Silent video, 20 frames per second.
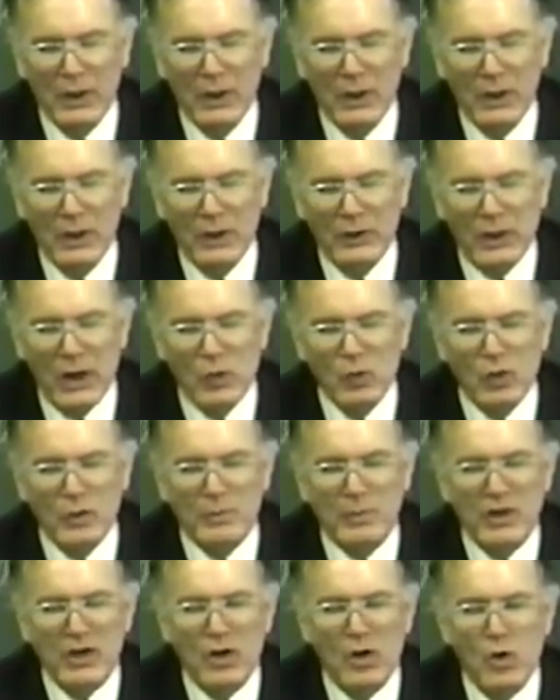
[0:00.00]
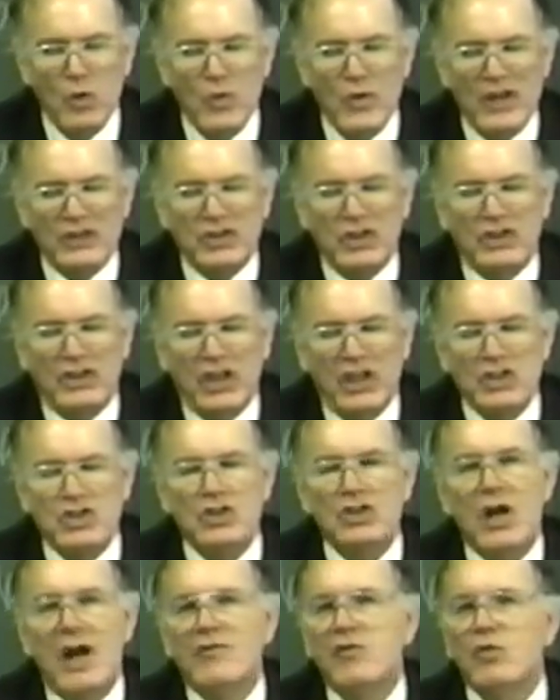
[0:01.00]
There would be no recitation
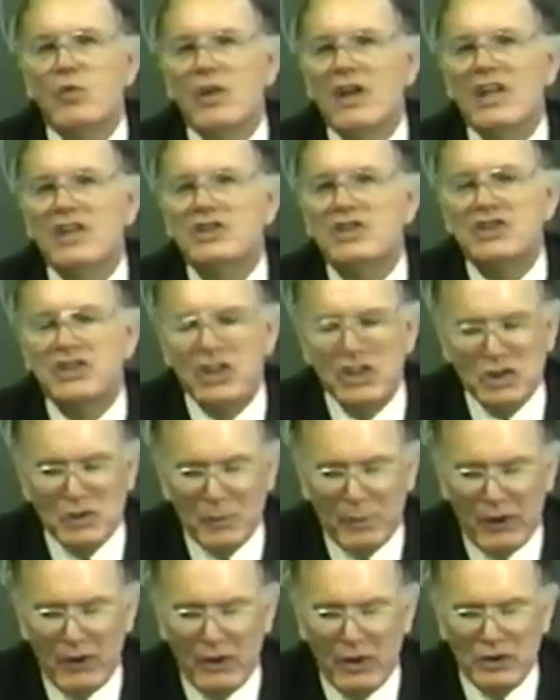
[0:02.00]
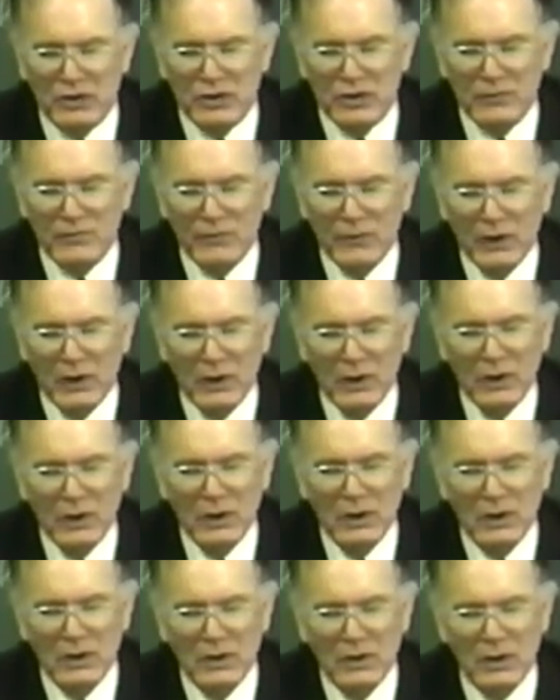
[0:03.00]
of a religious experience.
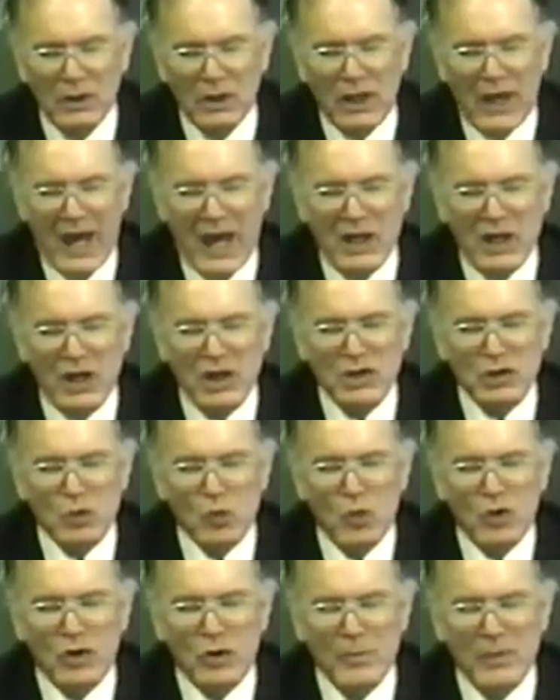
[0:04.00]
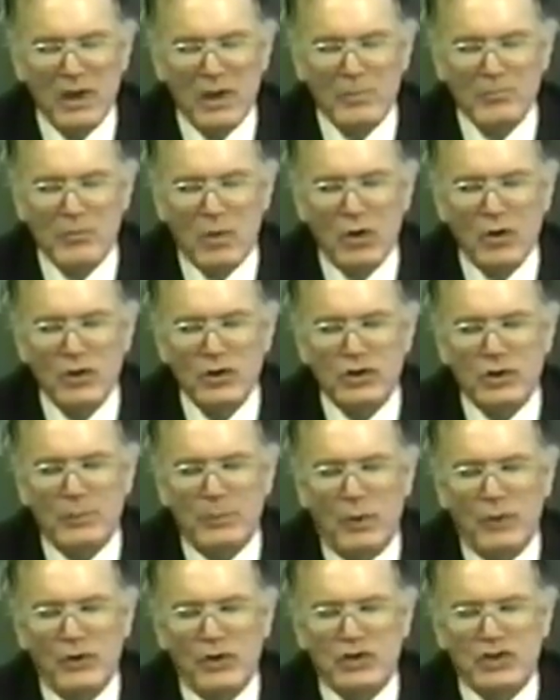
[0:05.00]
The candidates were to be immersed
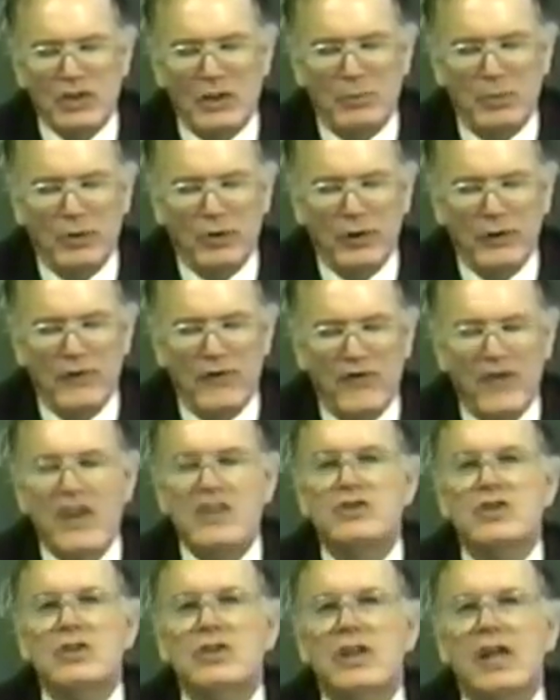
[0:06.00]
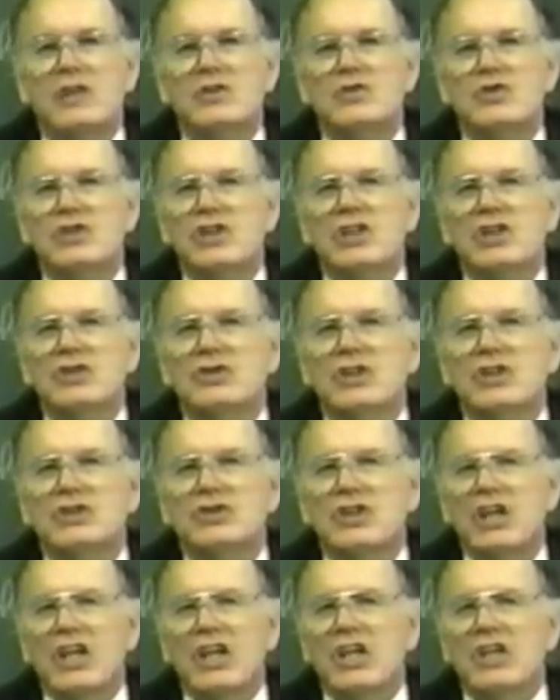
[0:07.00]
upon the simple confession that Jesus
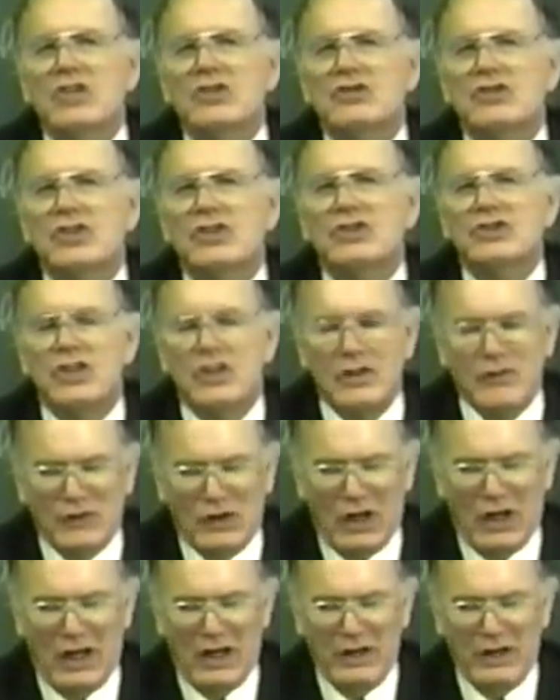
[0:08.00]
is the Son of God.